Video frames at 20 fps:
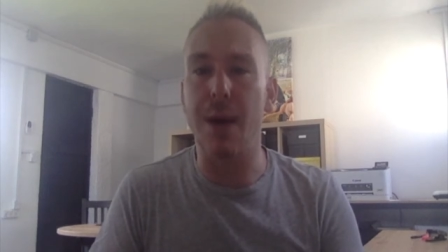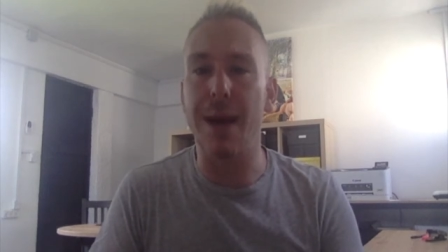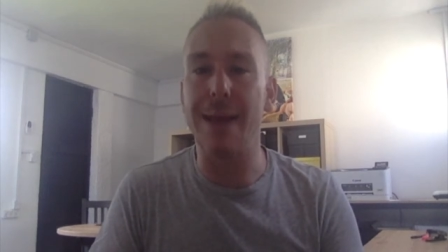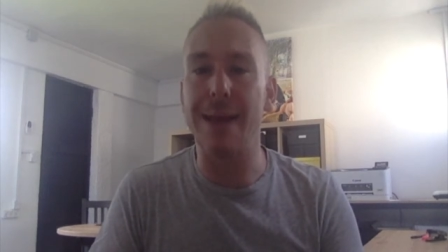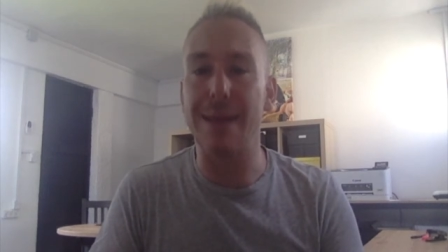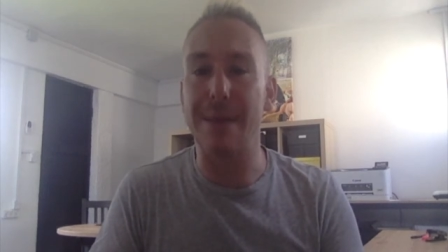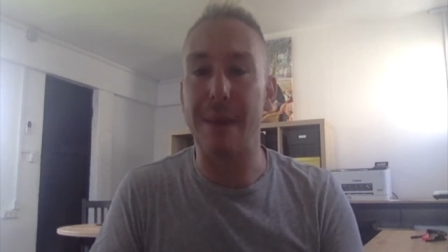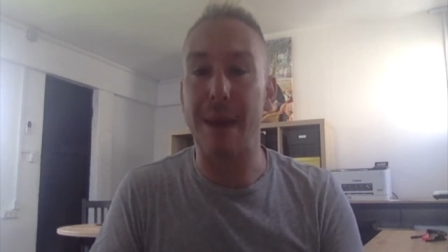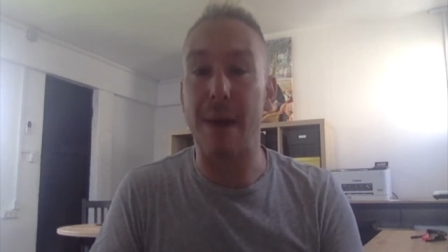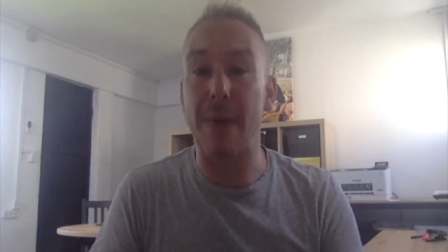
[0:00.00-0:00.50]
is
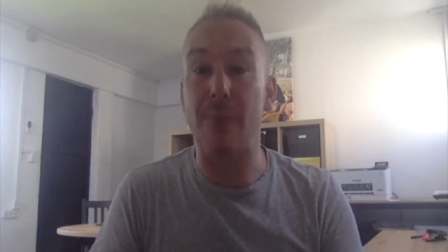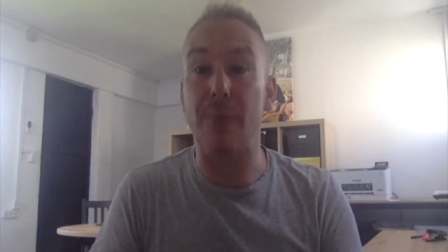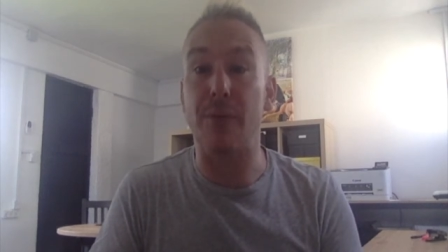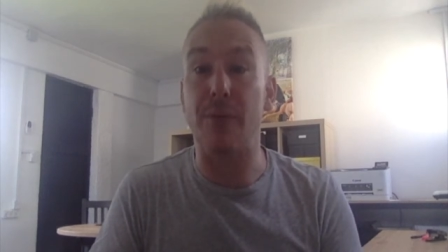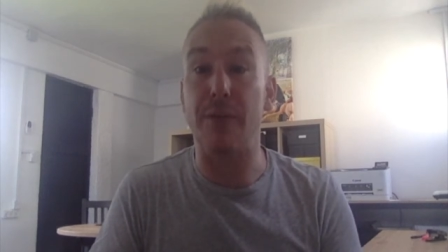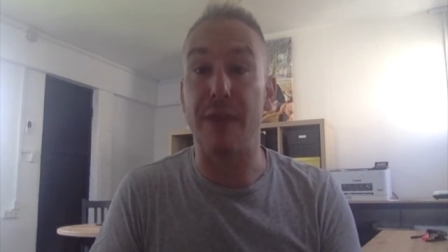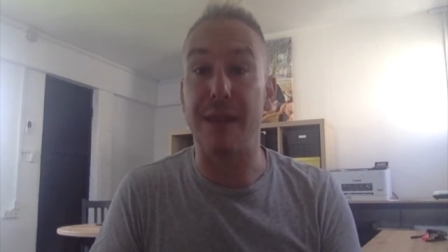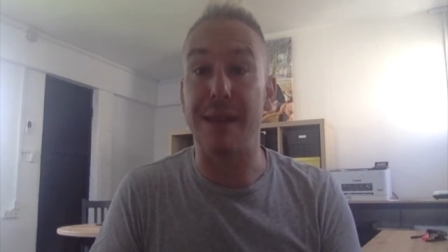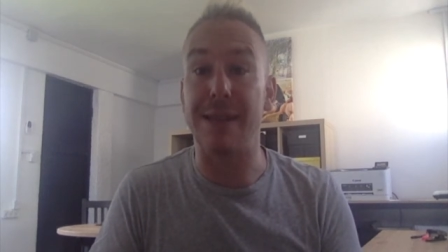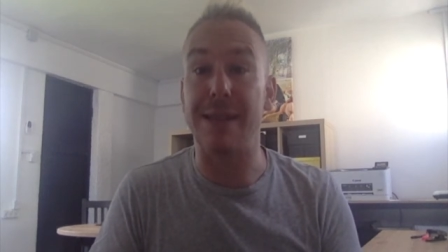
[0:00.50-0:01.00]
about
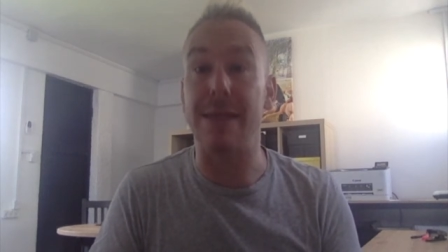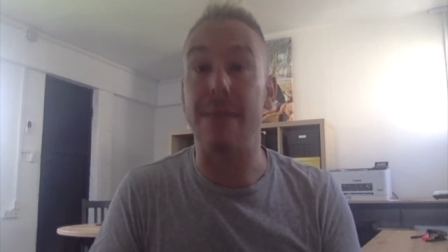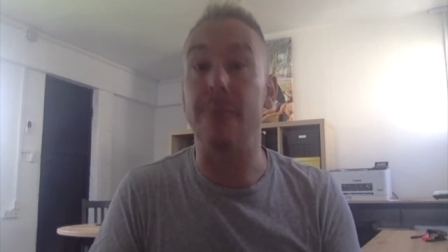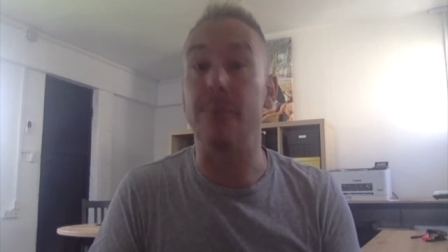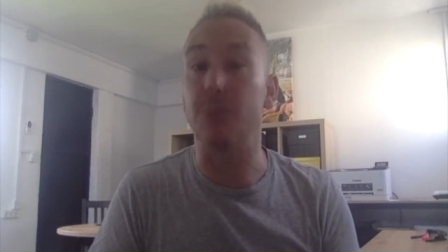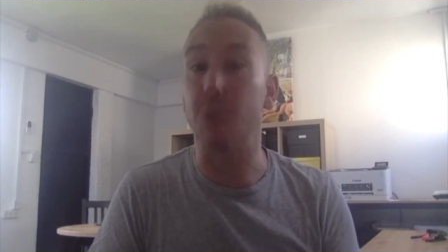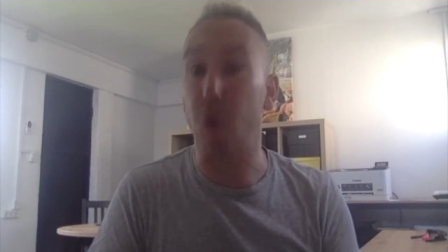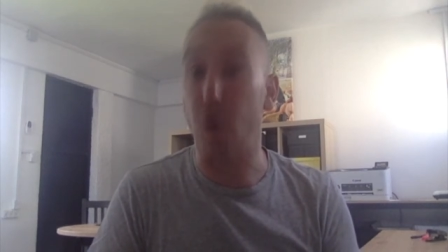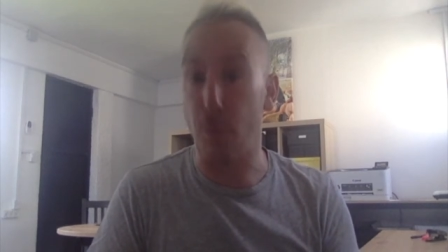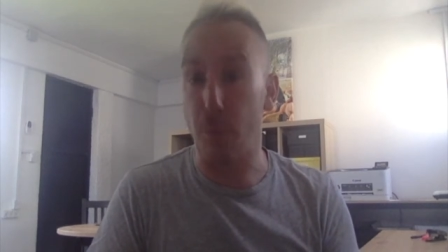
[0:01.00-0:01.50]
preventing
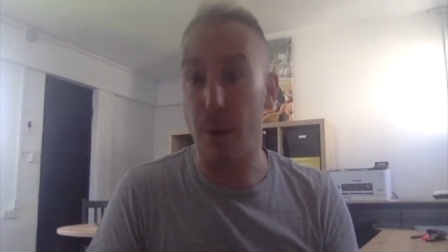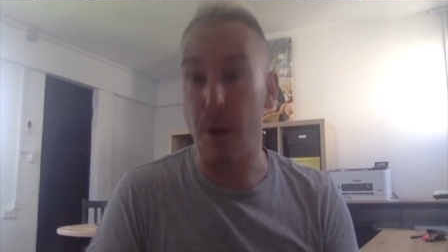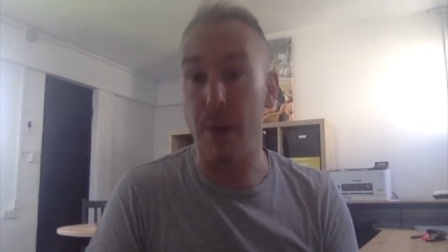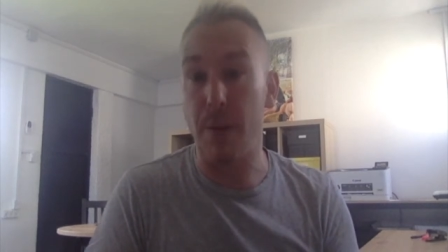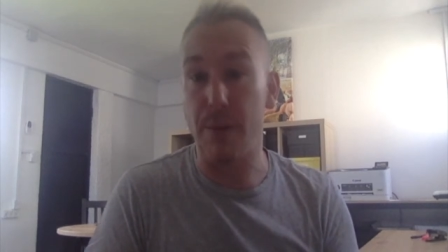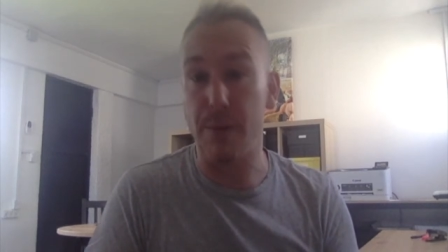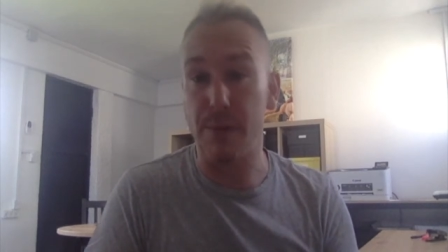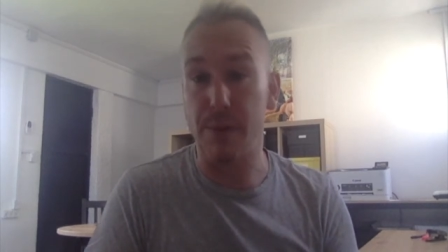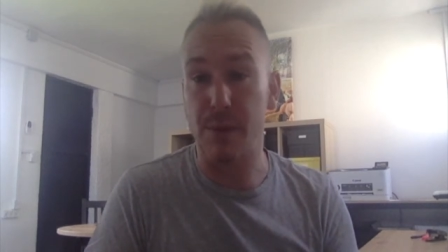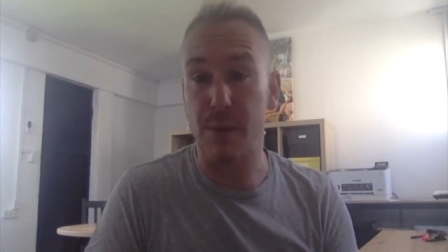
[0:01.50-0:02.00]

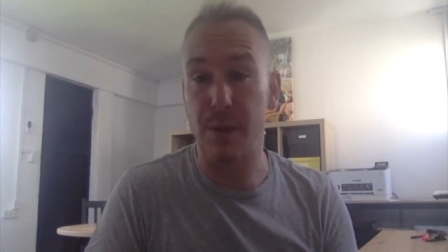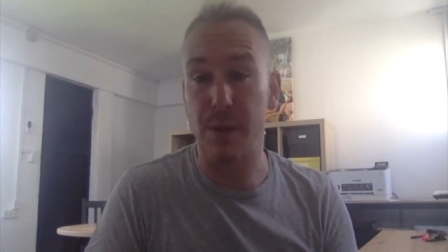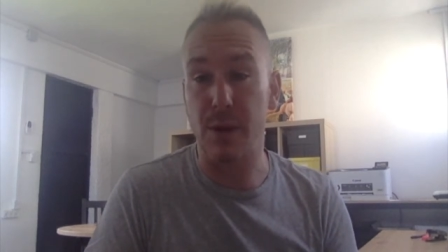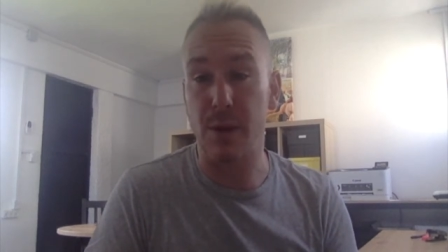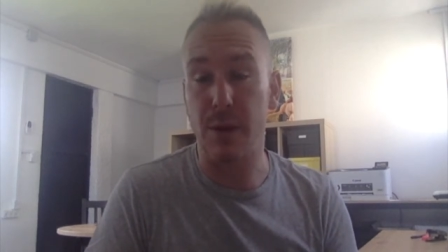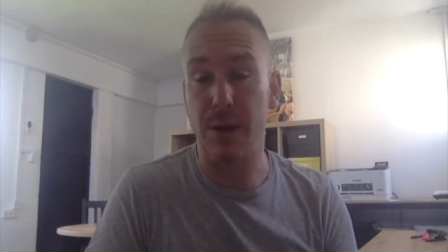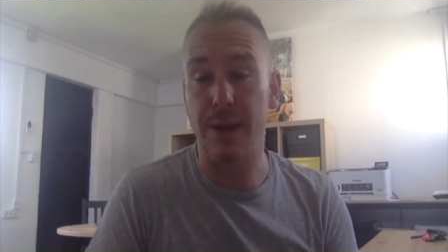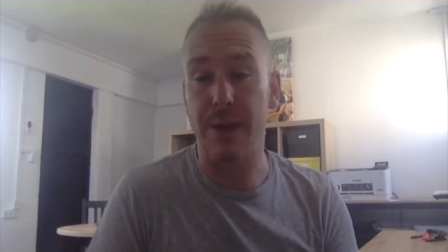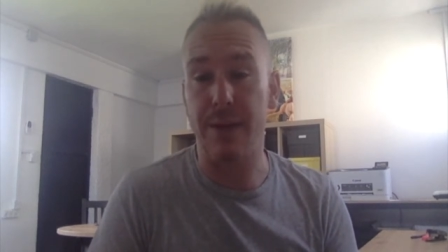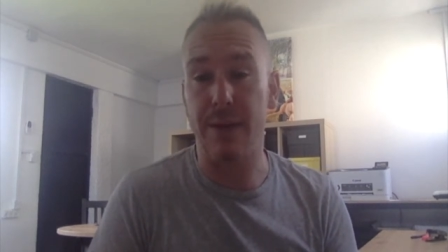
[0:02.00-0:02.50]
problems when
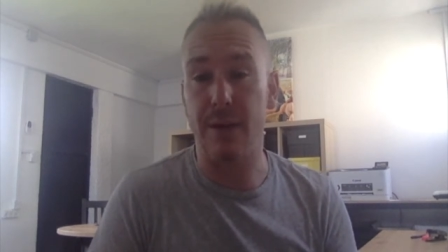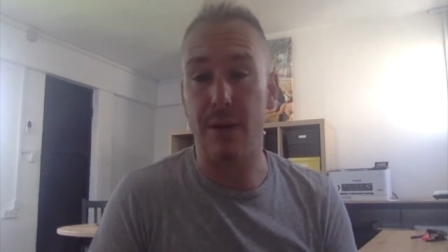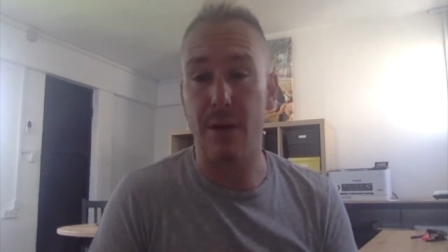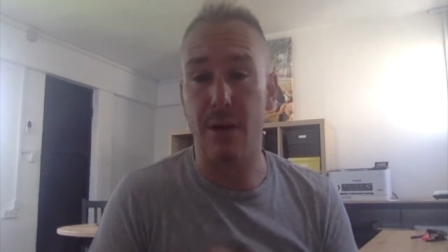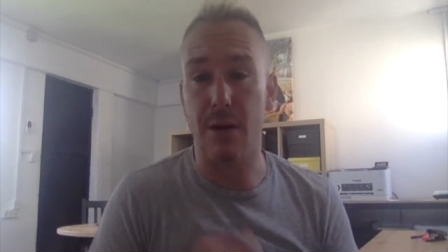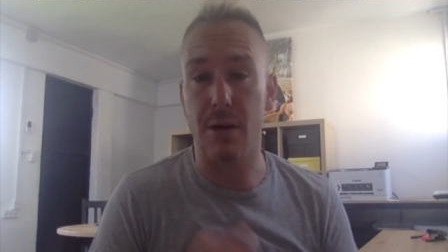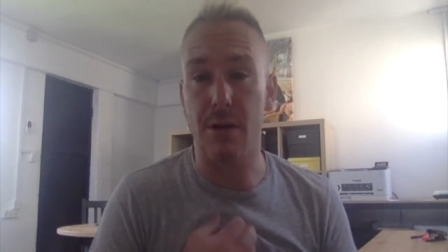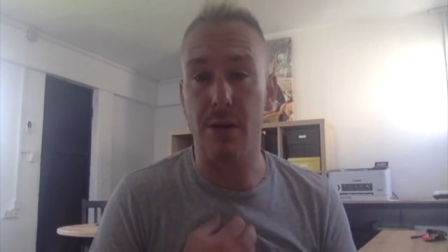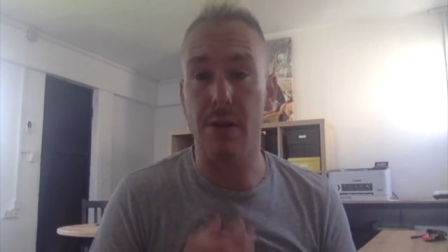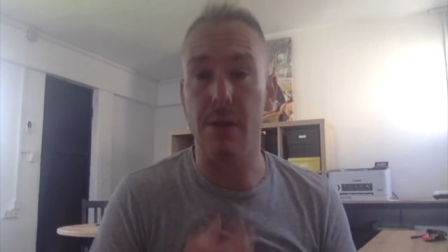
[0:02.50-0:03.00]
you're in the
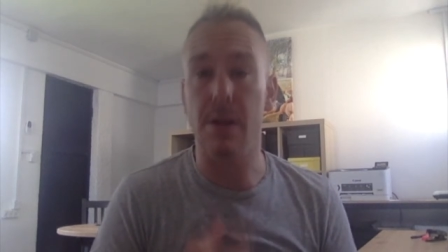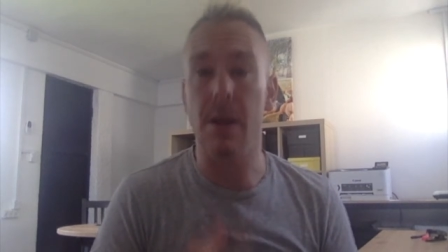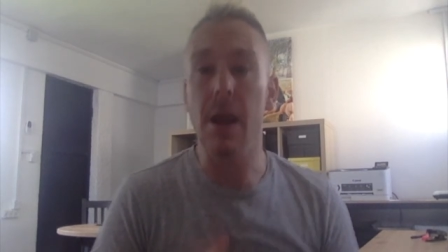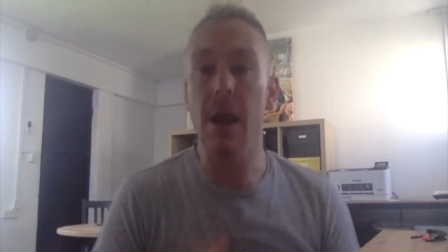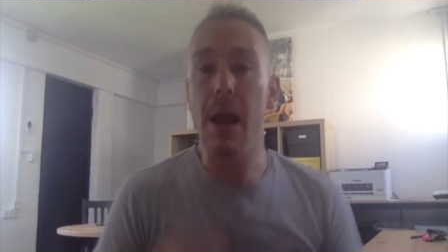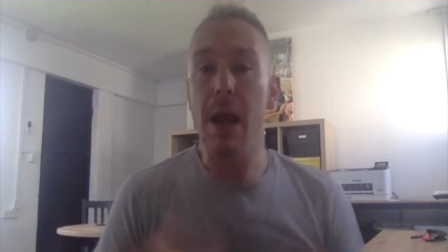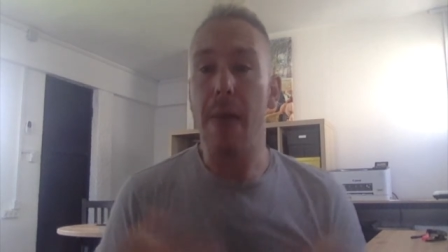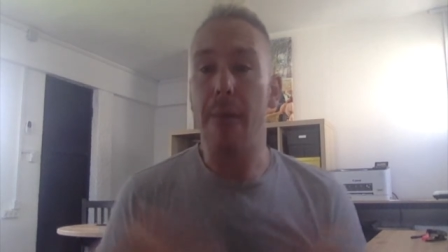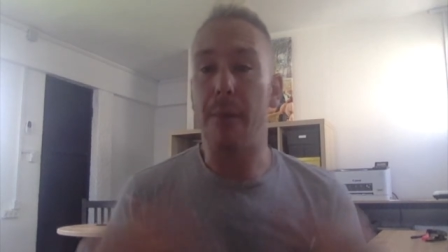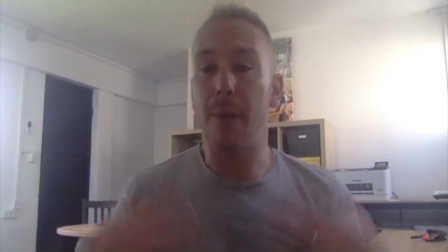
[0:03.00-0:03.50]
garden
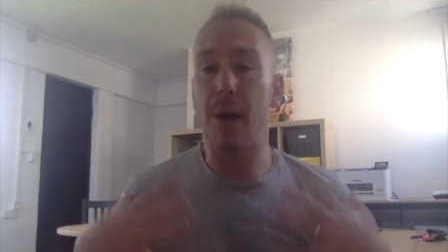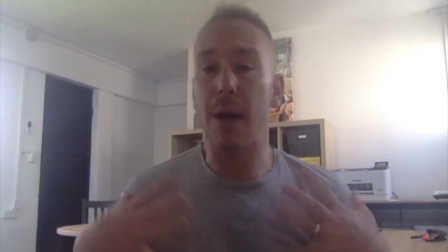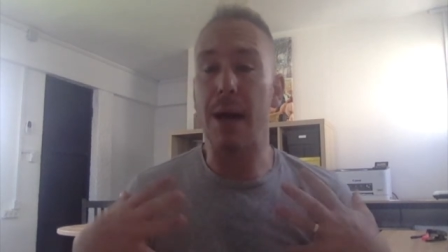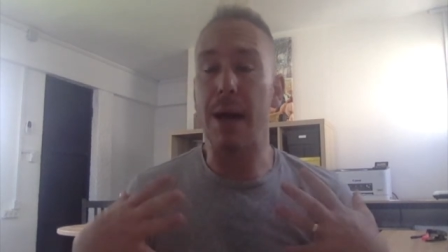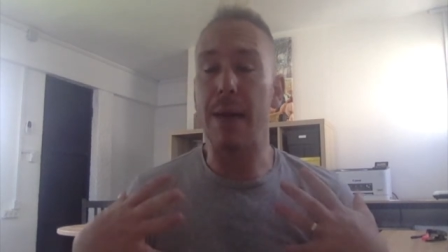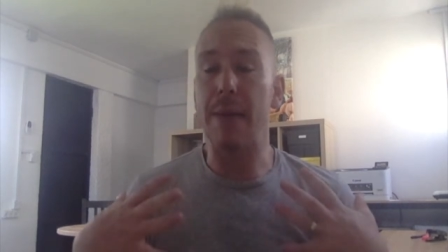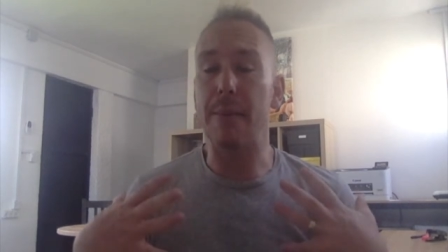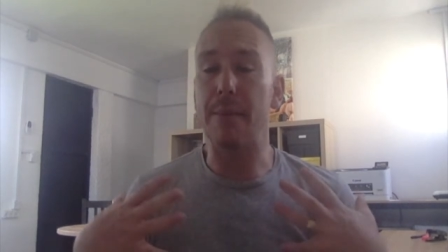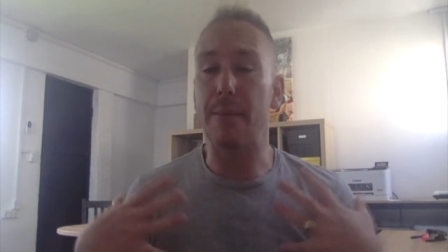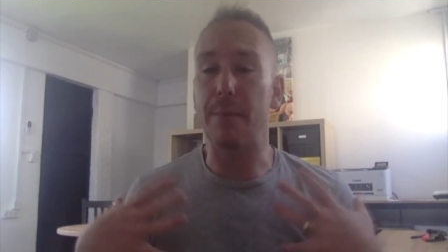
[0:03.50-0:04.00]

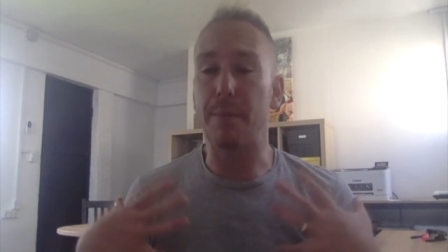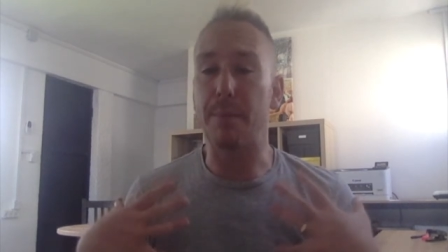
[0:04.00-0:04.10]
by